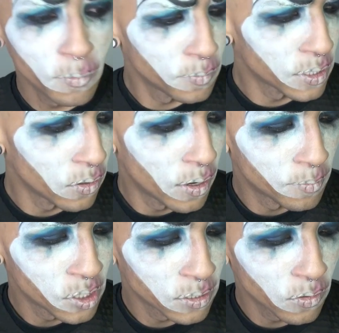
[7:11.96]
up, so
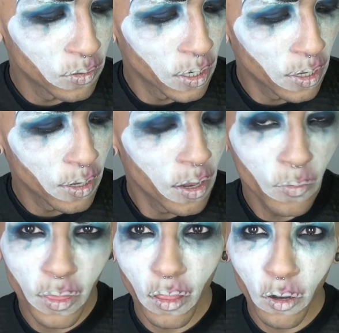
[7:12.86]
I'm just going in
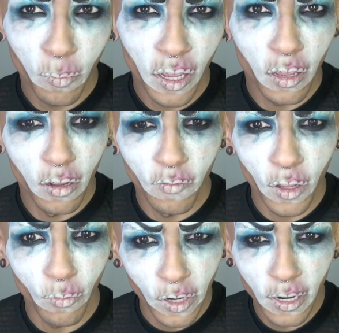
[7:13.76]
with a little bit of
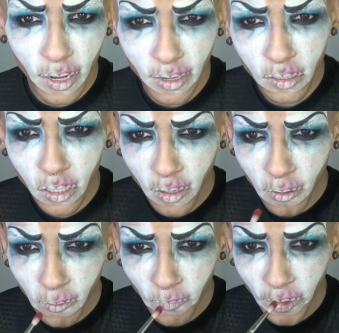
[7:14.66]
a red
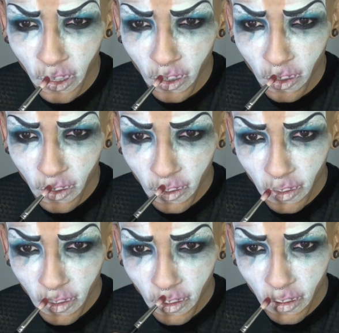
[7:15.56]
eyeshadow
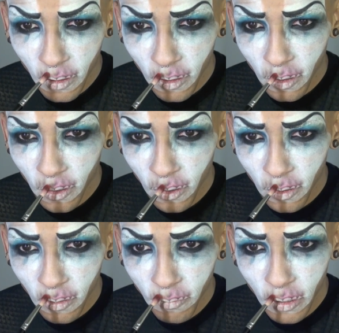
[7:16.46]
and then
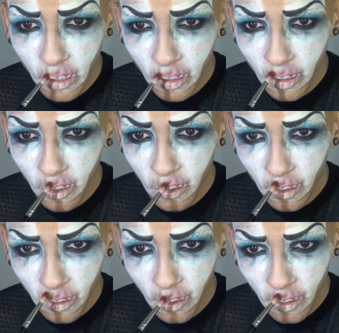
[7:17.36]
lightly putting it
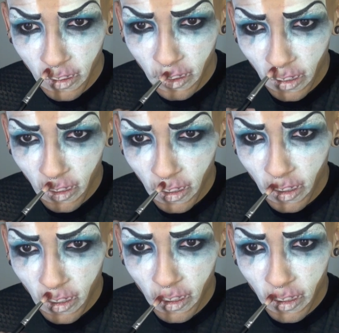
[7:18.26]

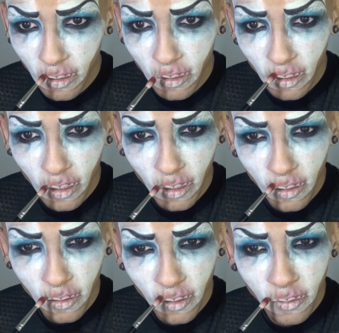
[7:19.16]
on the
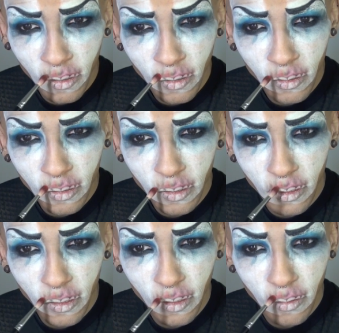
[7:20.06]
lighter areas
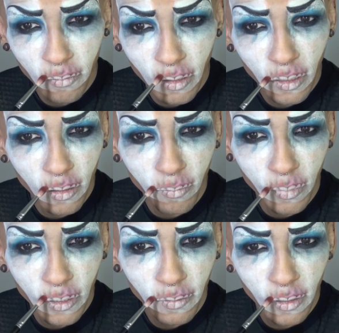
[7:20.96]
and then right
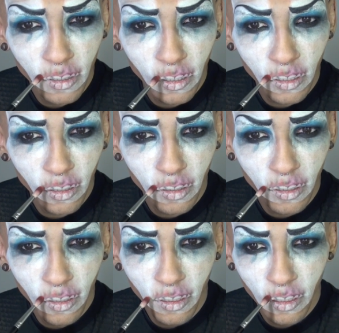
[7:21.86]
above the teeth.